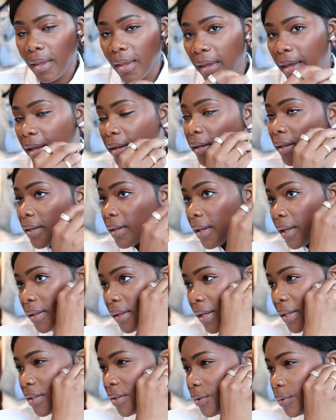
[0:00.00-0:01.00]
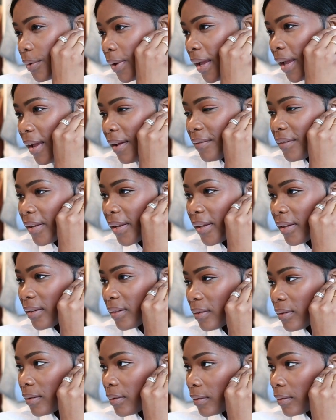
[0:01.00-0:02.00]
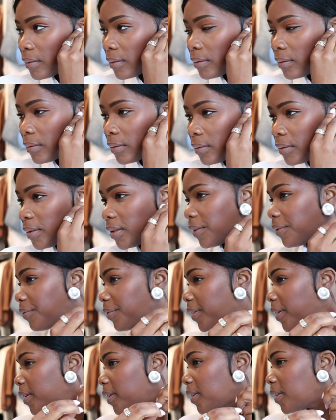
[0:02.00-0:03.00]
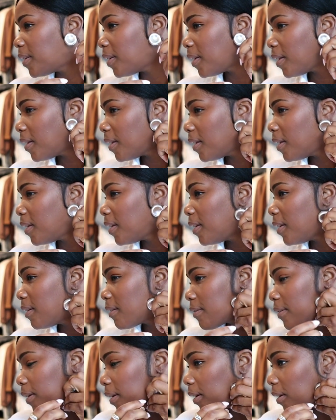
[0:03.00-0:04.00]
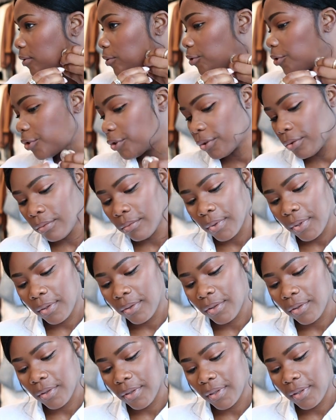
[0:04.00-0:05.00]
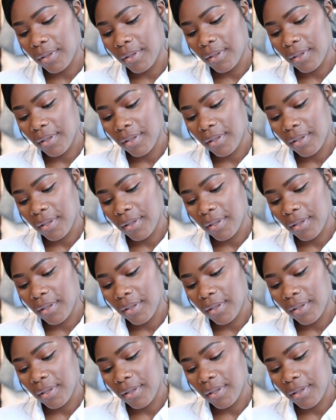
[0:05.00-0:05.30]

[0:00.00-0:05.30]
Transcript: And again, they do have like different, oh shoot, hold on.